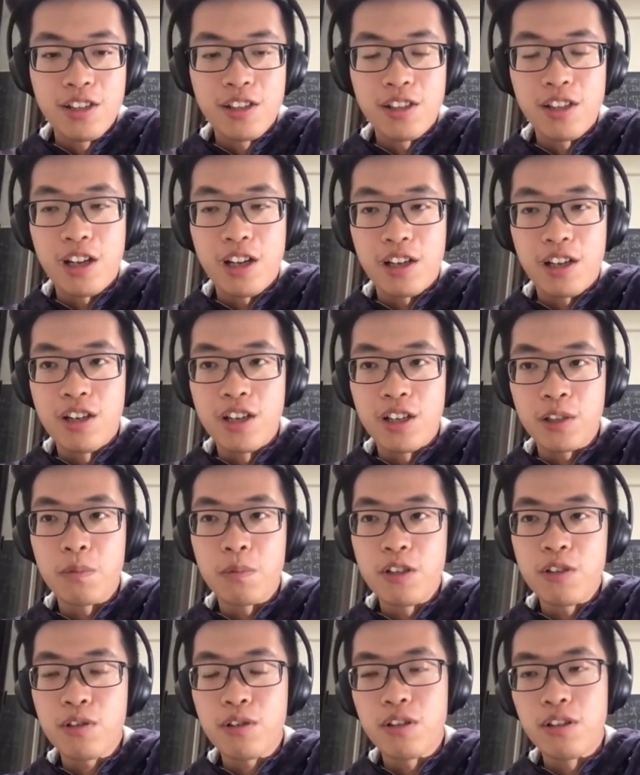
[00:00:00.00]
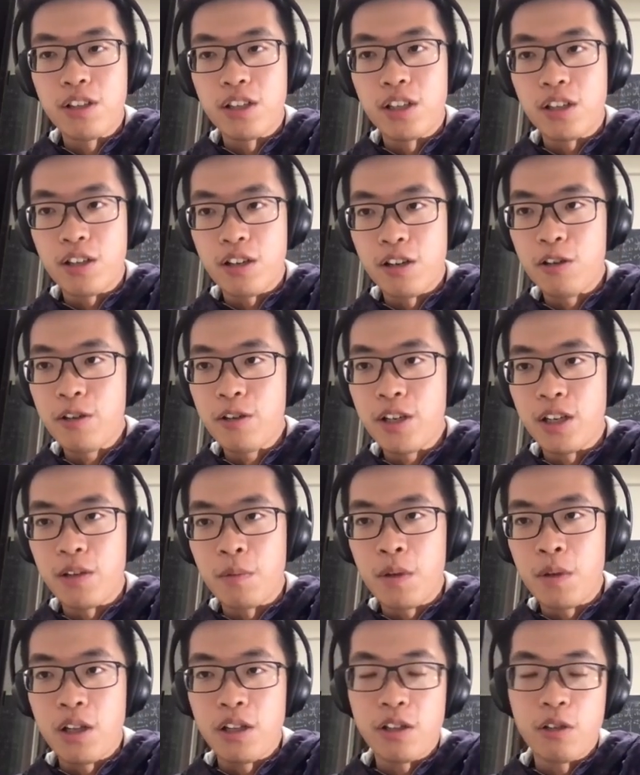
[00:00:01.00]
like exponentially growing.
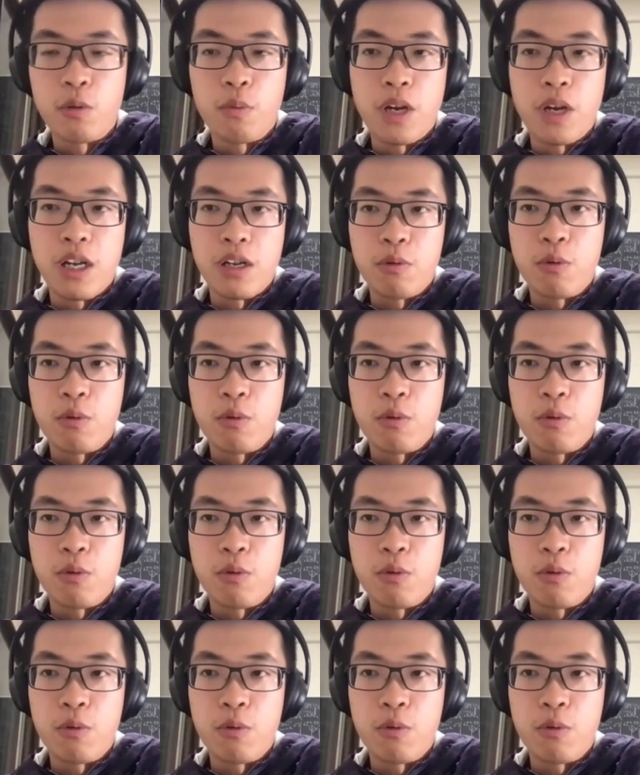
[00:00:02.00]
So when